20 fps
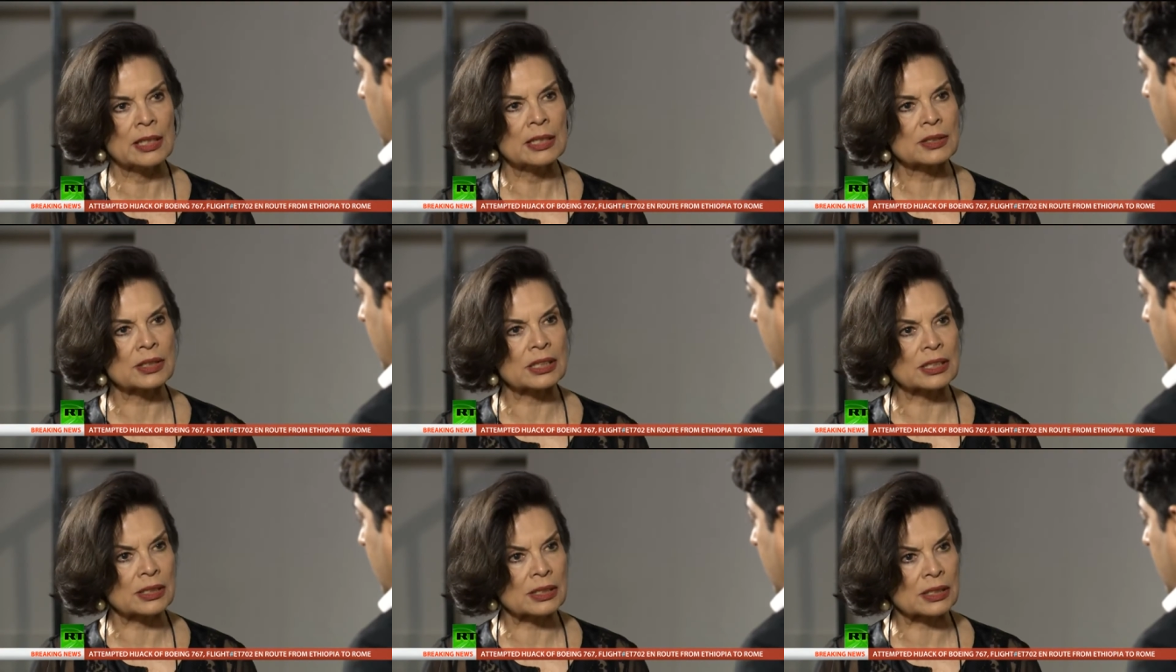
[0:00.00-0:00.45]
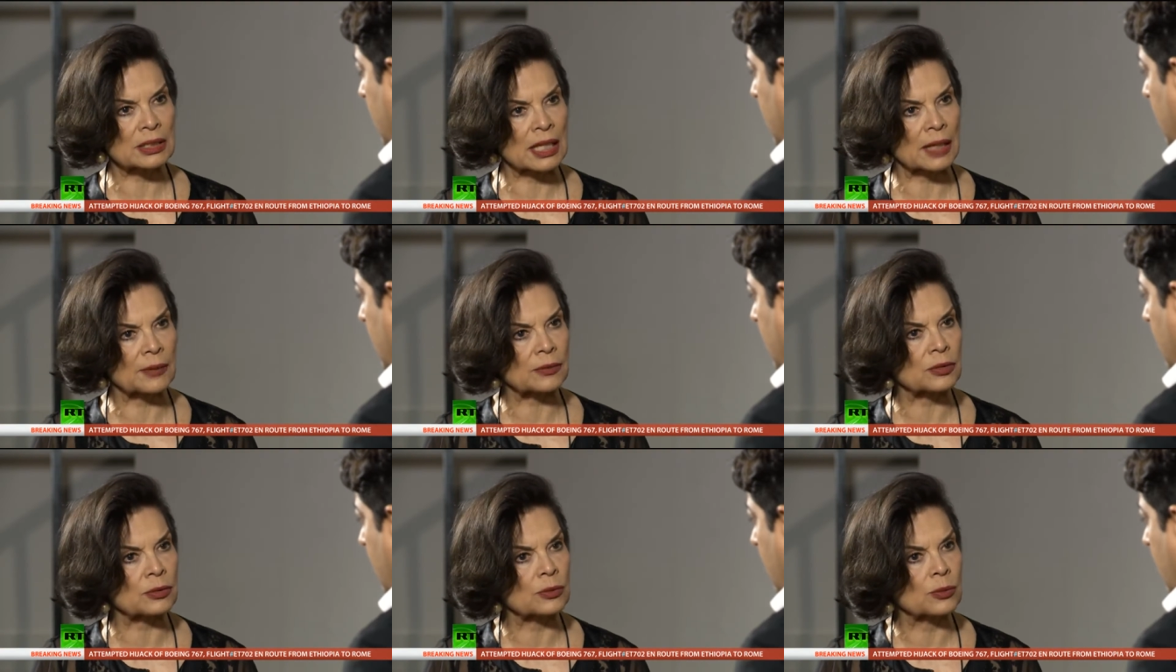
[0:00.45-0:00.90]

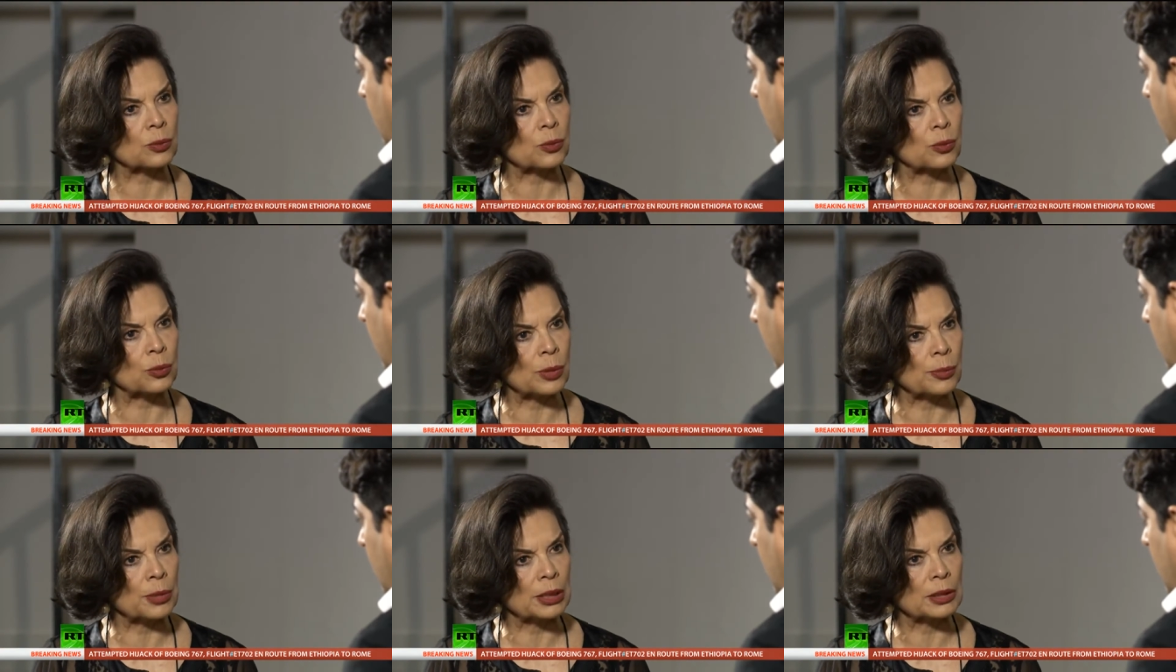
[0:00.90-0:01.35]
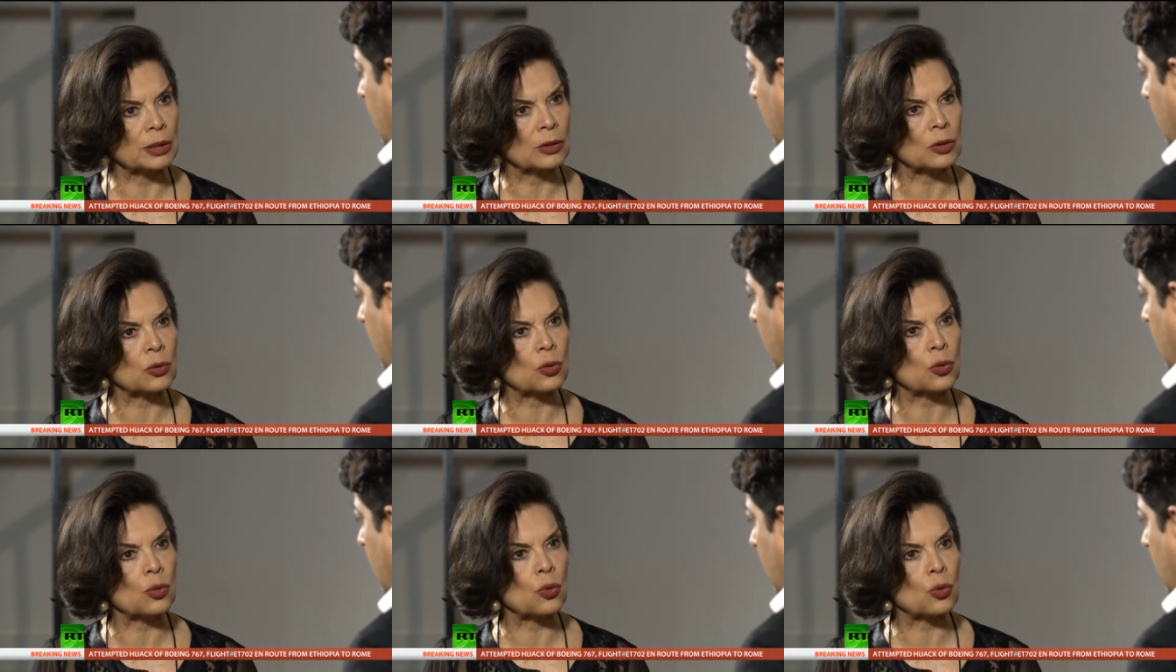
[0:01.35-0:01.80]
60,000 women
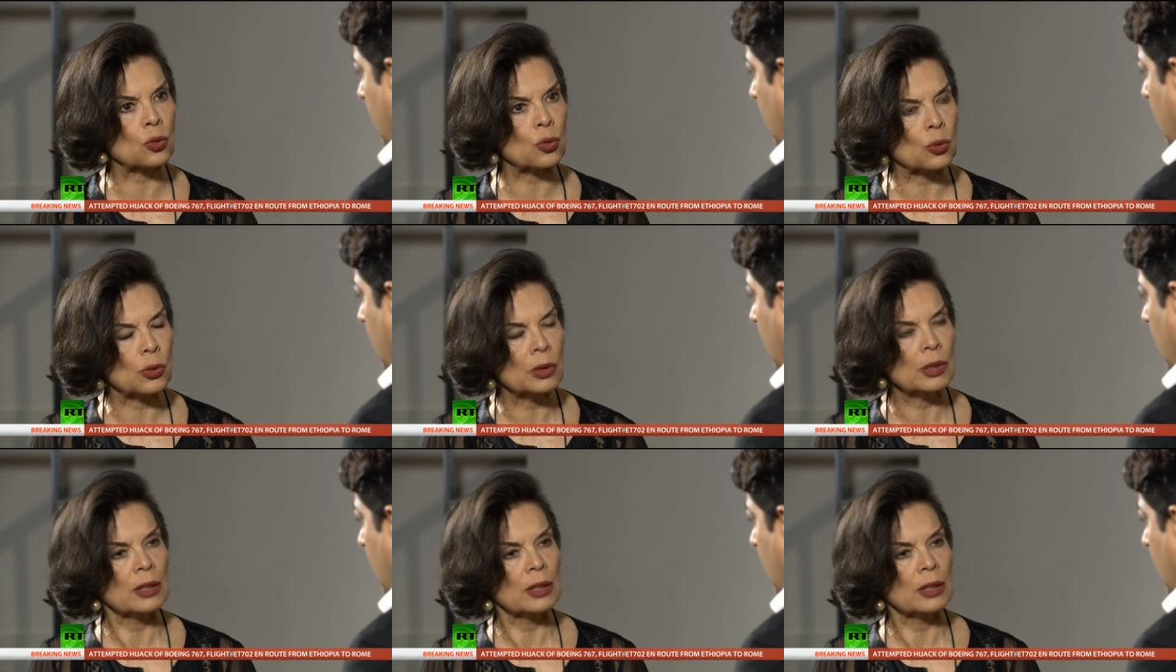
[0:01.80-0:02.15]
who